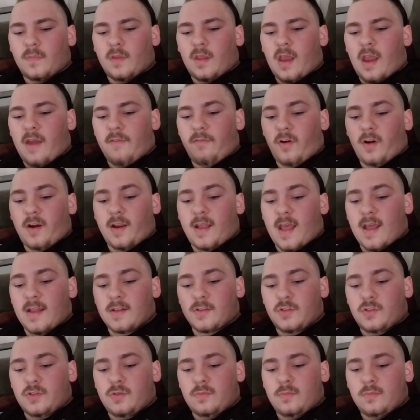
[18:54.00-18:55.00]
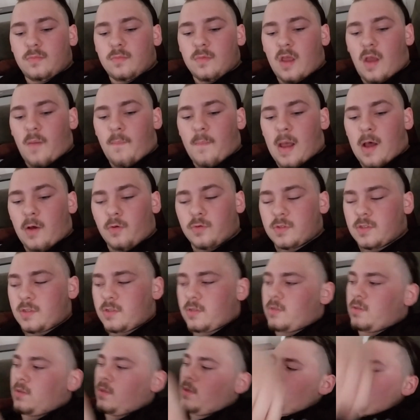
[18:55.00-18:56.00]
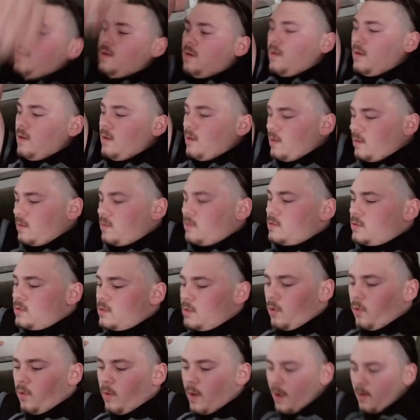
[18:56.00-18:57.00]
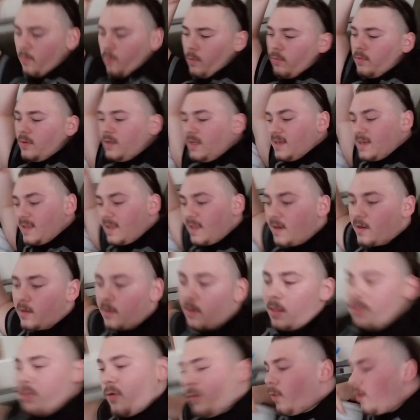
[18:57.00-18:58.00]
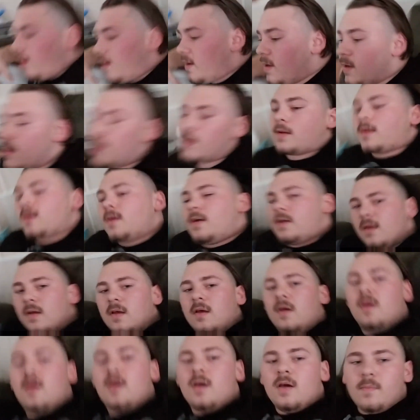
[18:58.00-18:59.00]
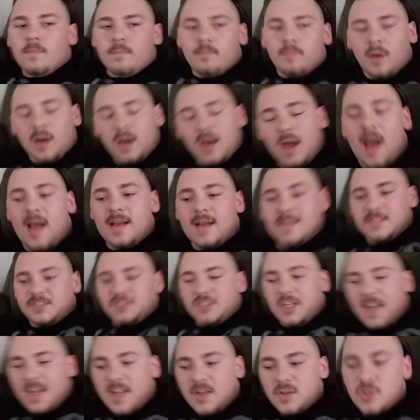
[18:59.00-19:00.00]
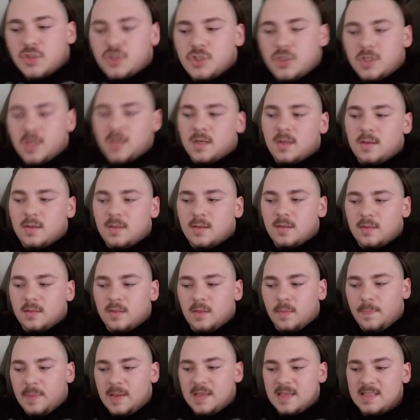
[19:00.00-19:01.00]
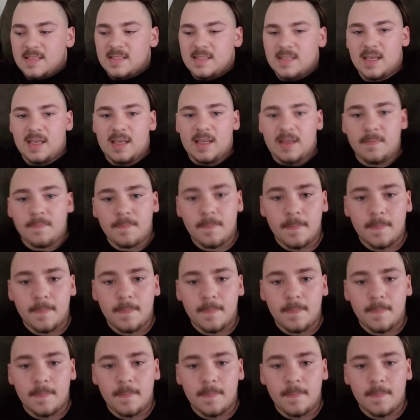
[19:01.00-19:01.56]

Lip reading: I've already got a mouse, so I won't need to get another one. But I changed the PC